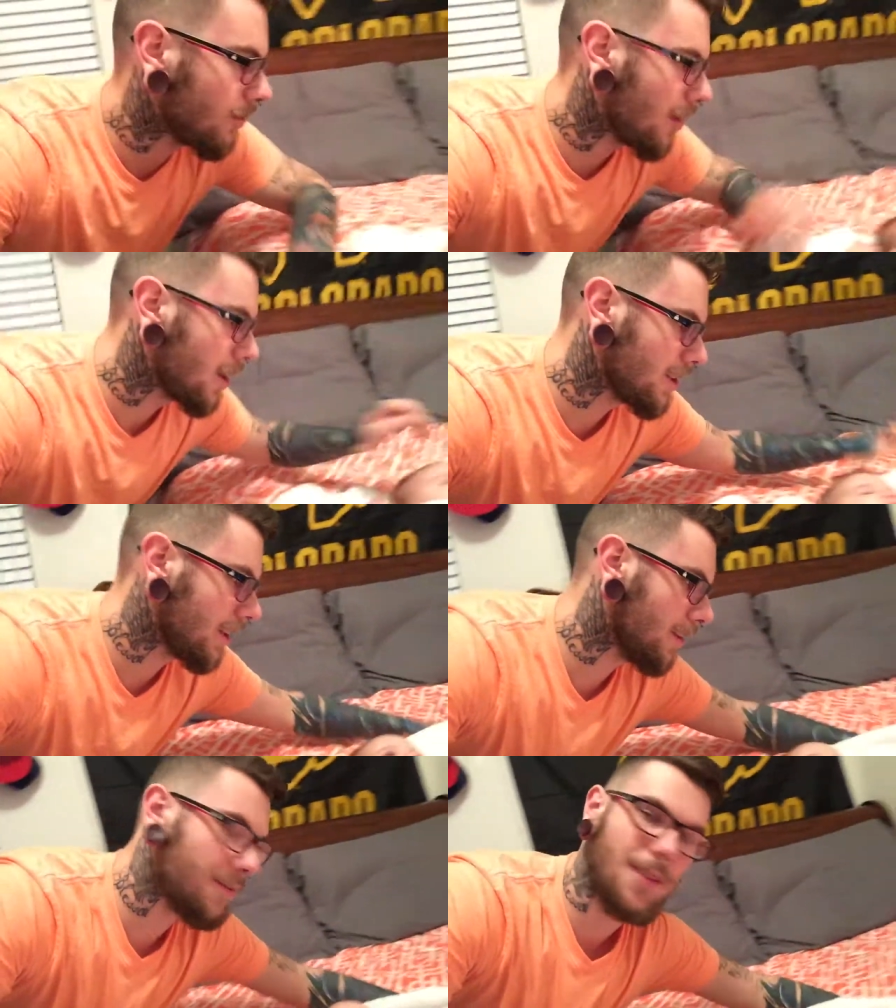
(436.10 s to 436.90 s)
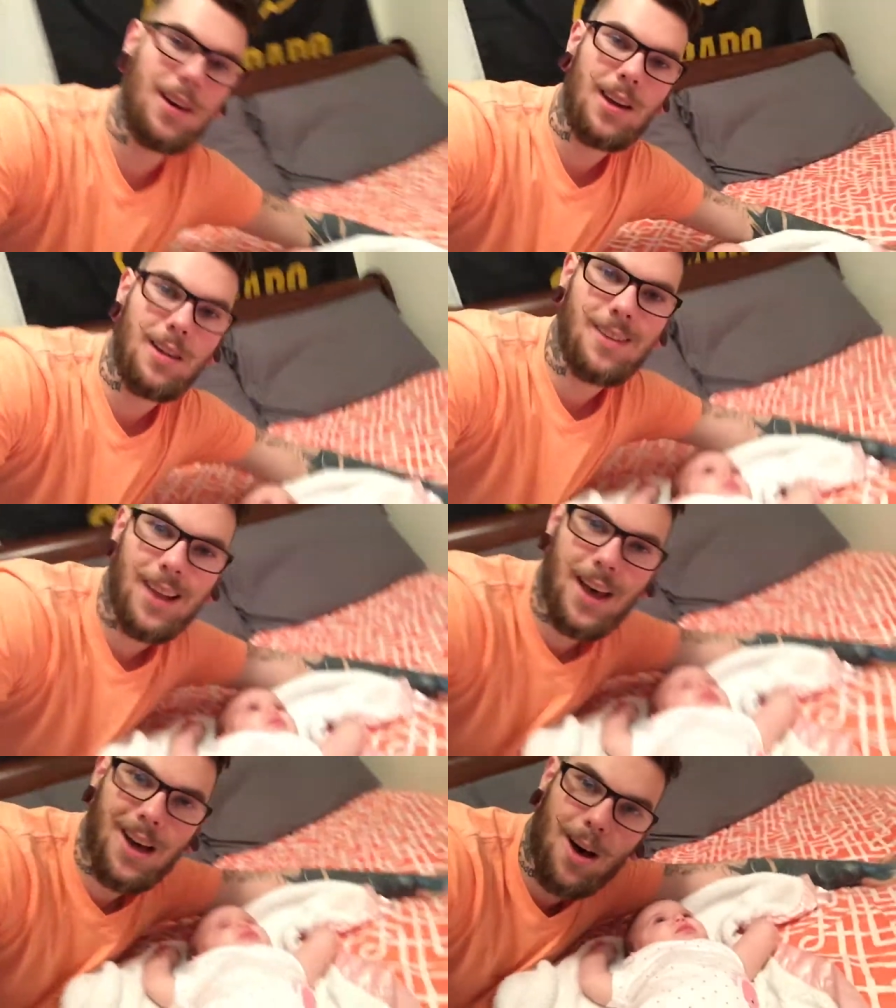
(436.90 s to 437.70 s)
Watching the video
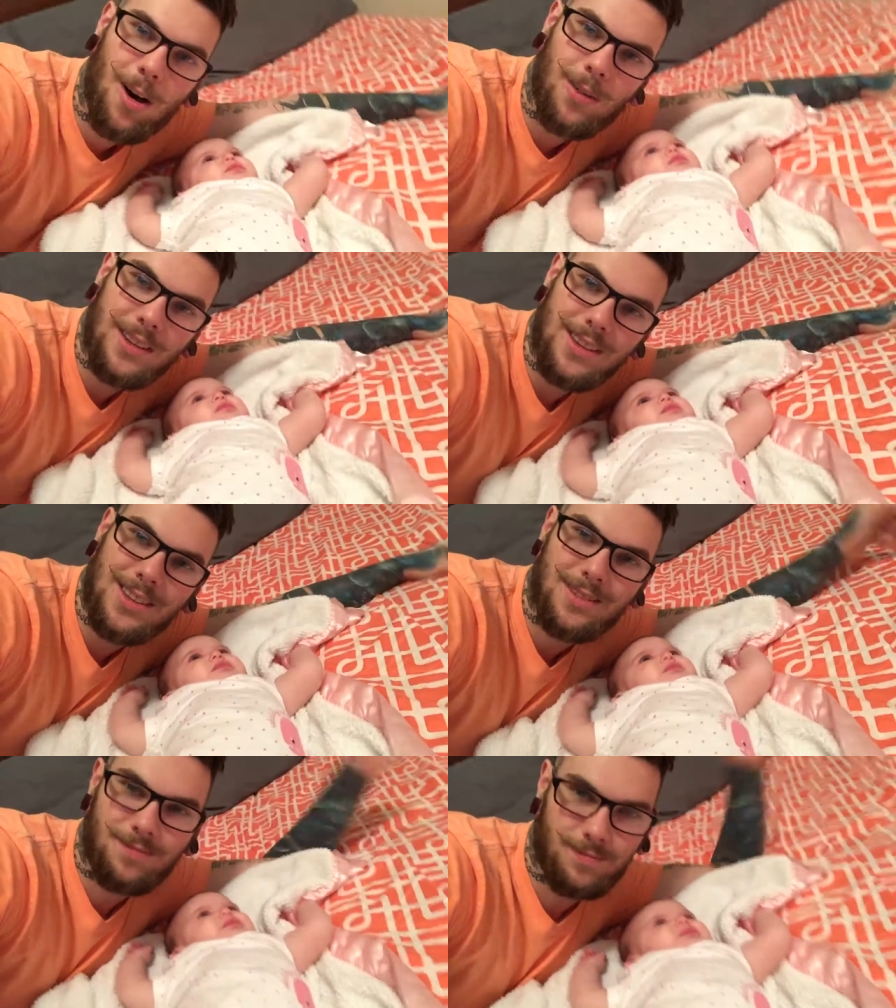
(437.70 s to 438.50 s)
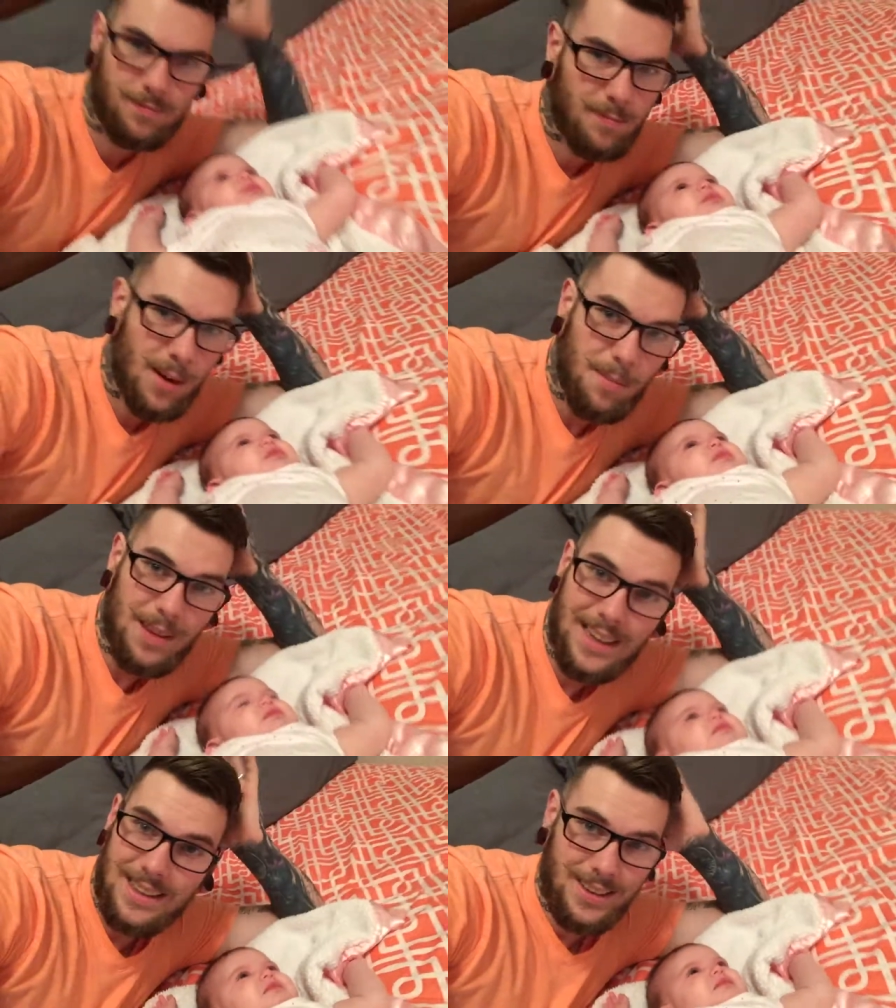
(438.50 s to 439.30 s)
like always, but
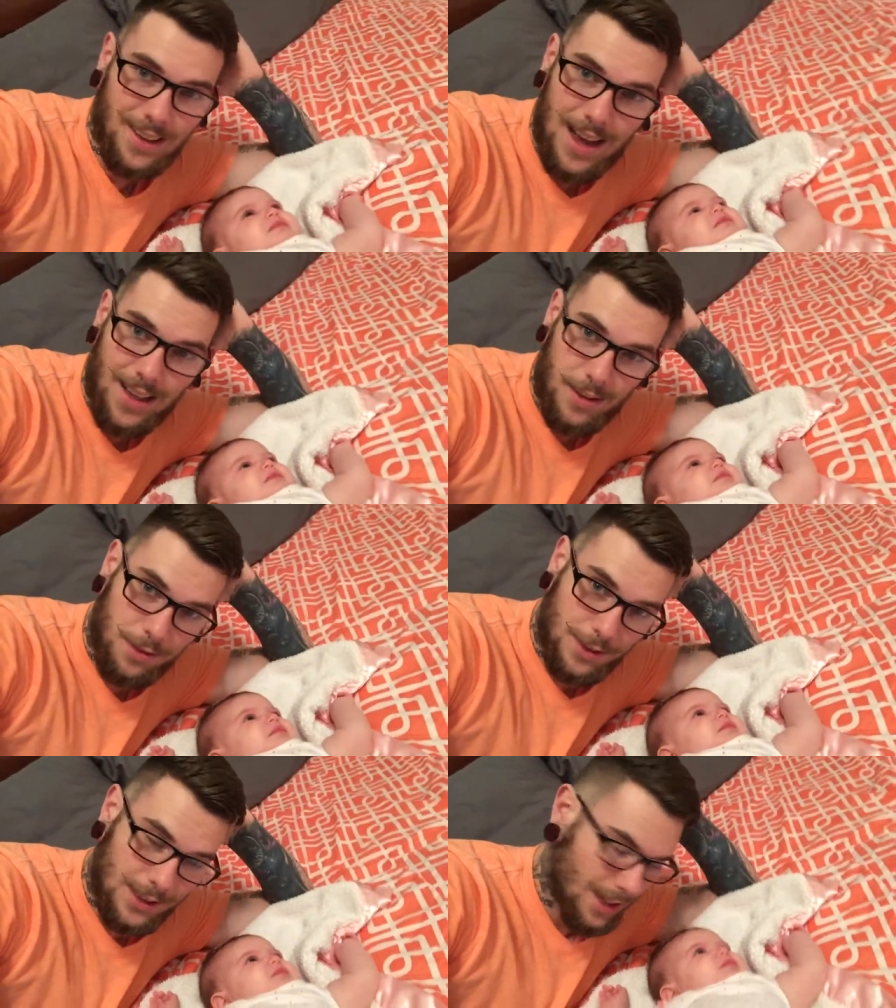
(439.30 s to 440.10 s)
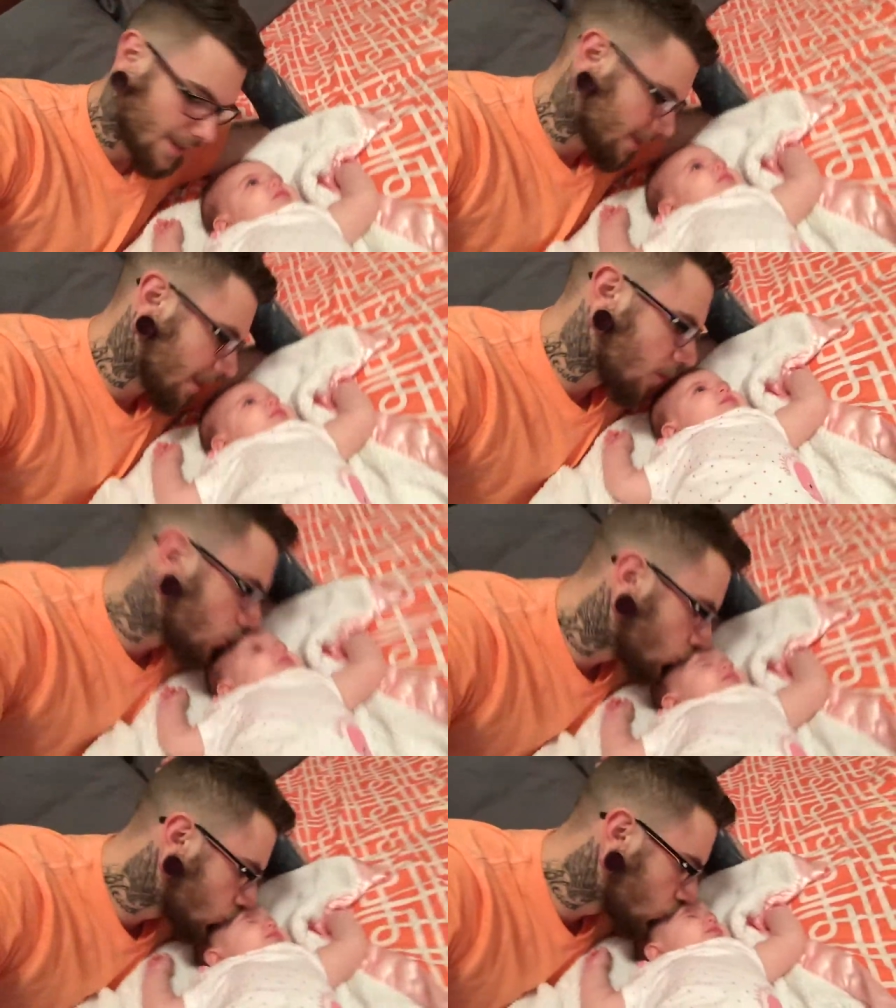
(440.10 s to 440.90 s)
me and Delilah and Francesca,
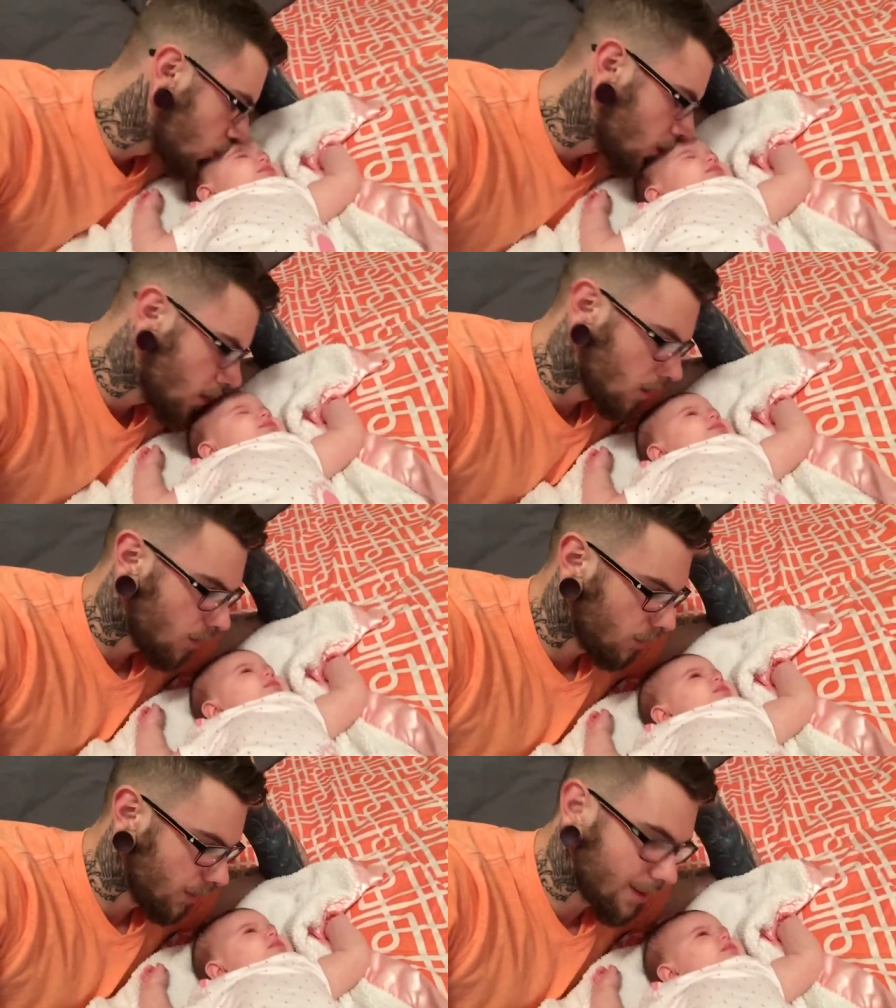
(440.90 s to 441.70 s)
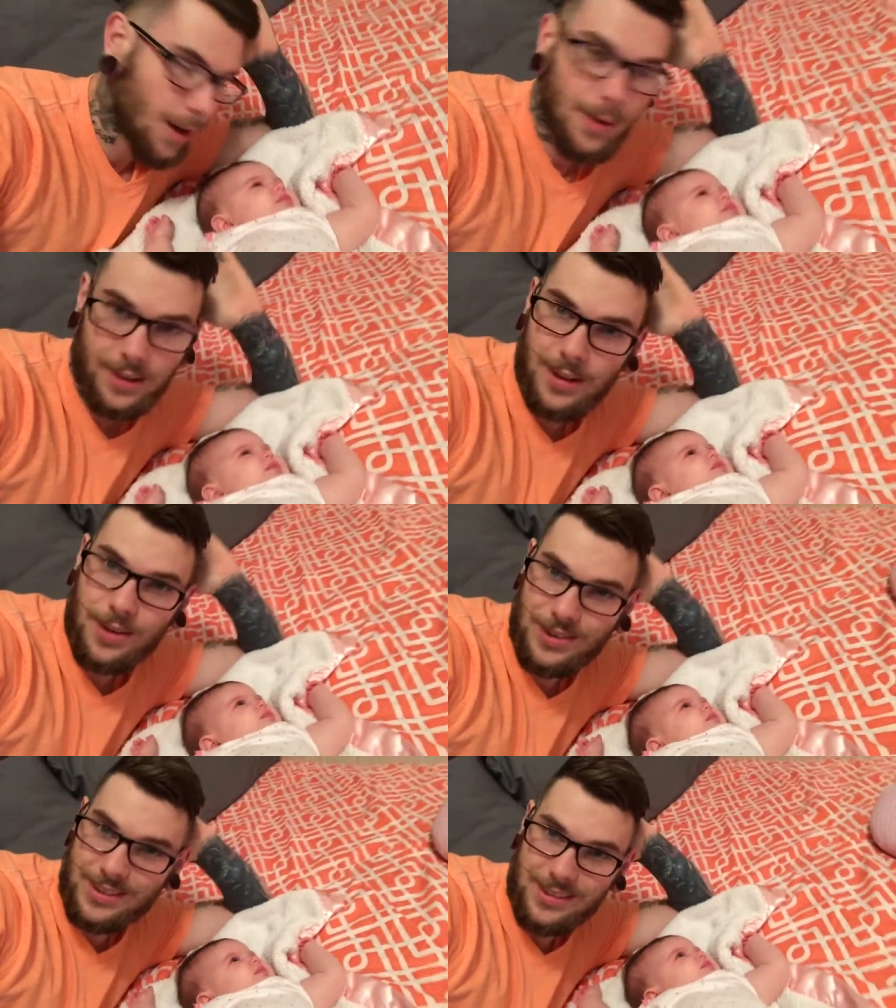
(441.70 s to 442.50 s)
we're going to
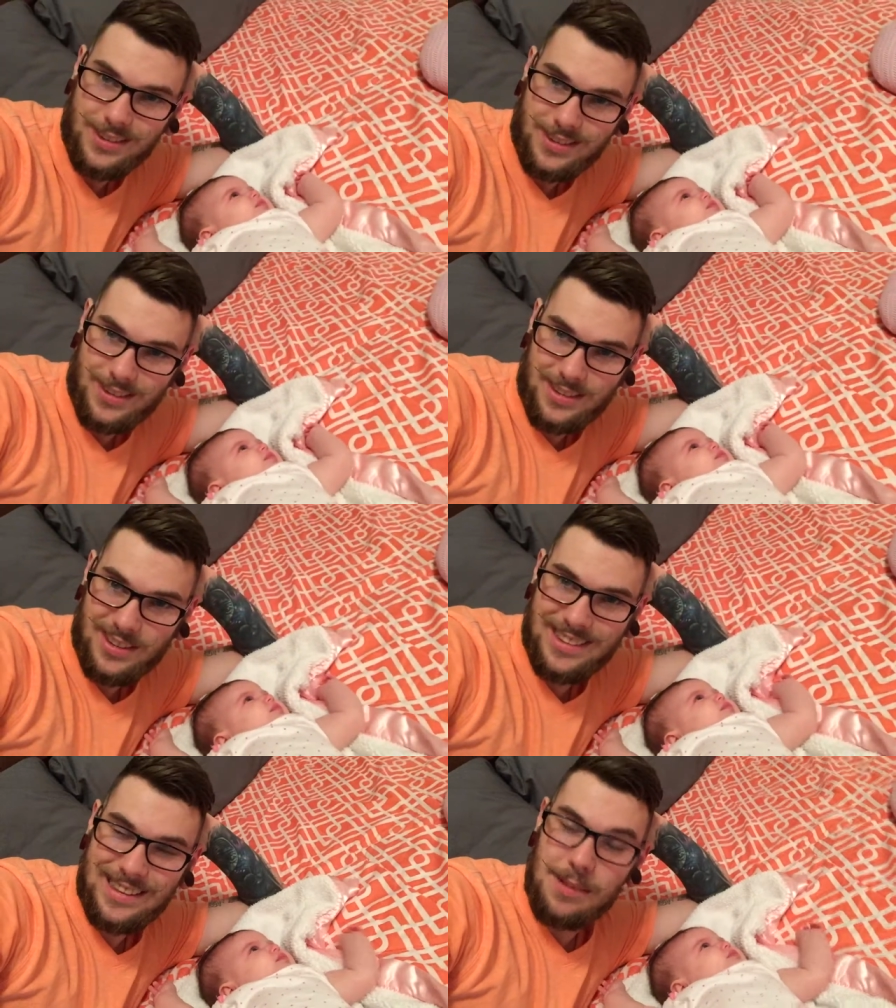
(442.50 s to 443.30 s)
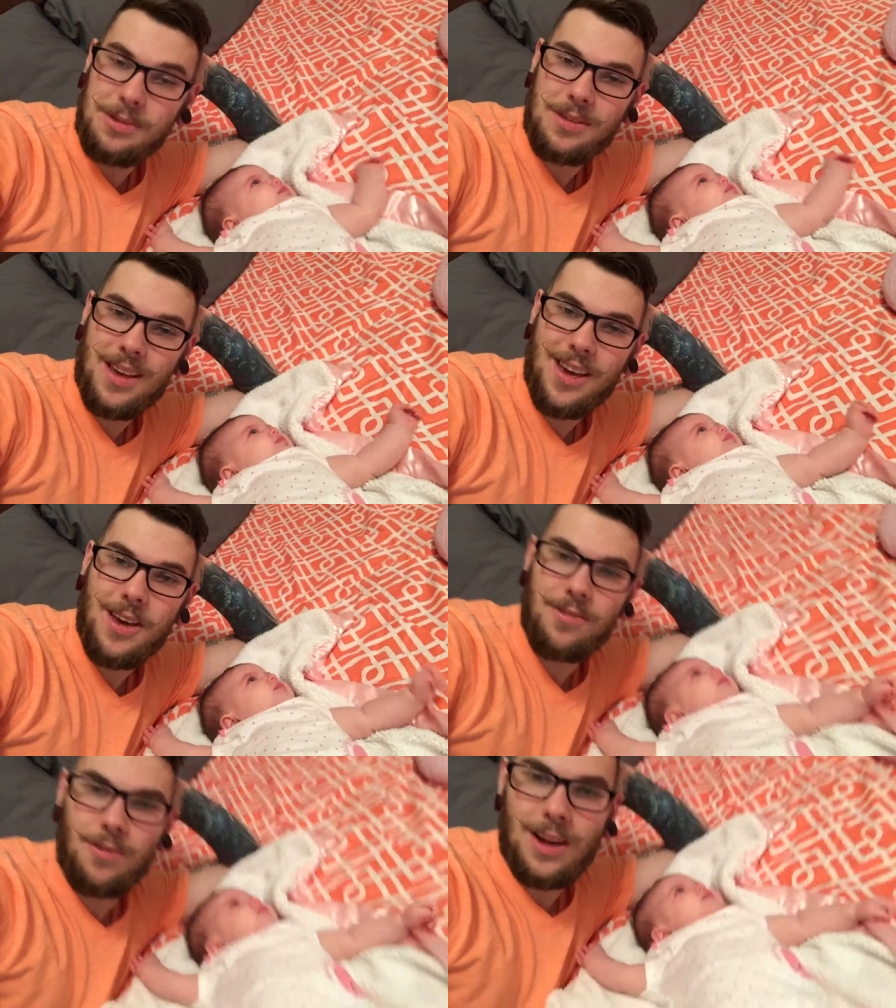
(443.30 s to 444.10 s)
go to sleep. So
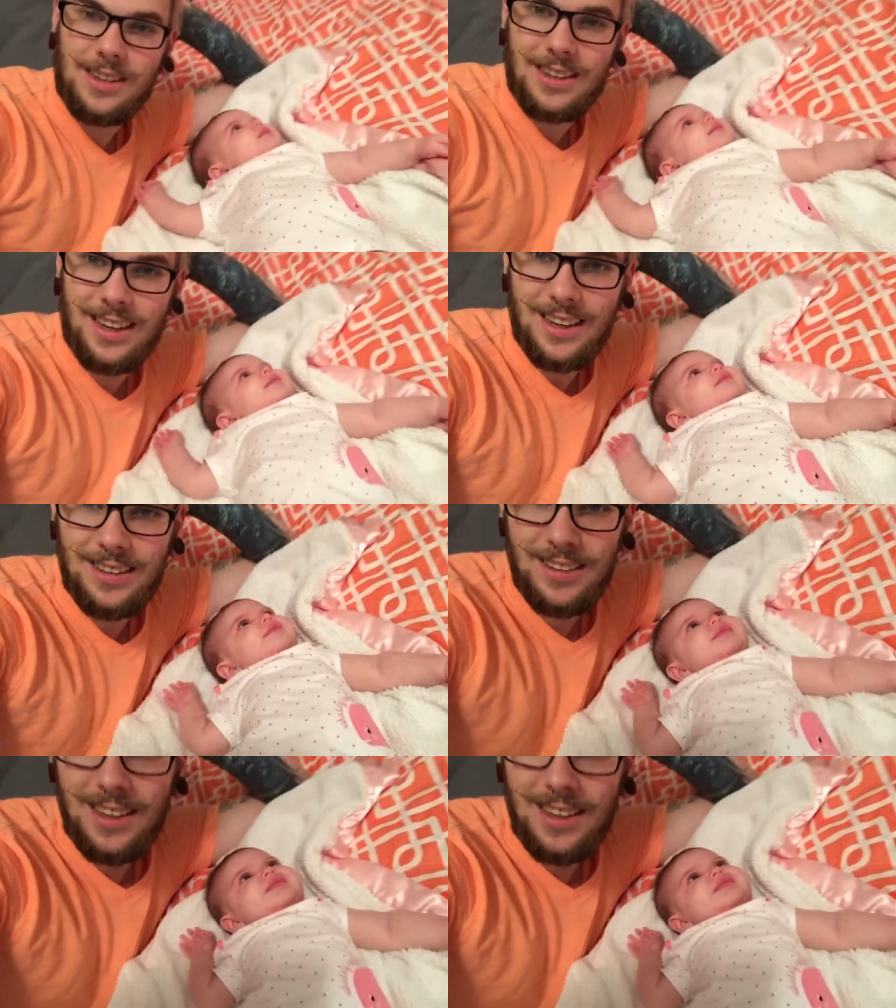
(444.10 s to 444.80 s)
thank you for watching, guys.